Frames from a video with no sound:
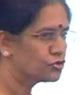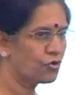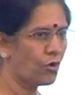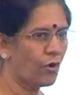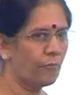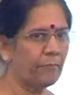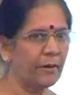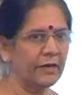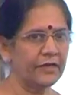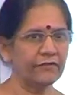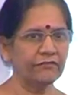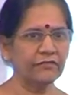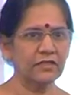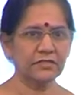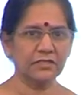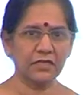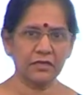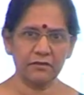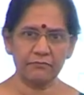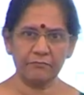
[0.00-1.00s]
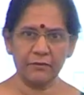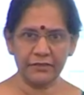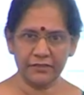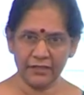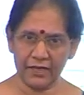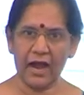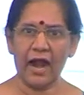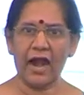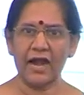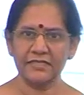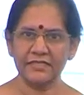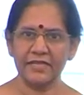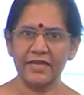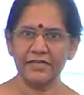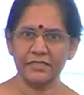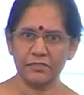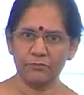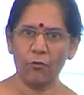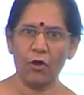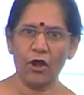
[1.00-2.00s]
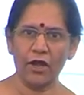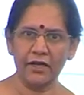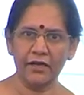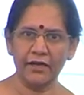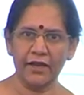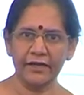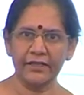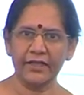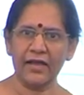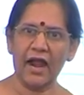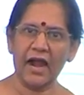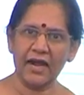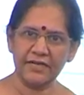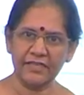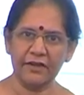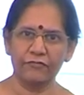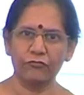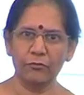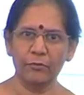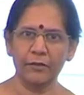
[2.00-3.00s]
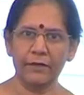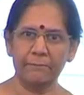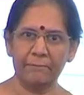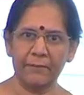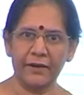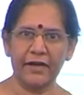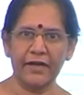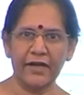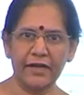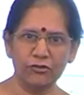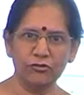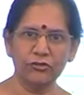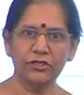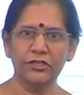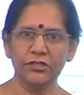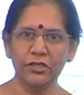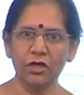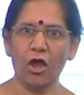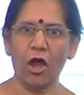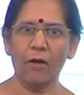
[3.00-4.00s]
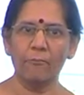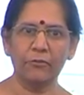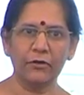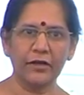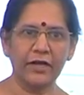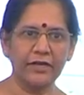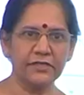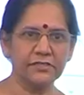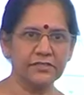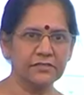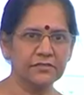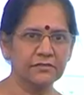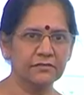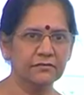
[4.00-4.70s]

So, but if the cards get spoiled and the cards have to be repaired and you need the components.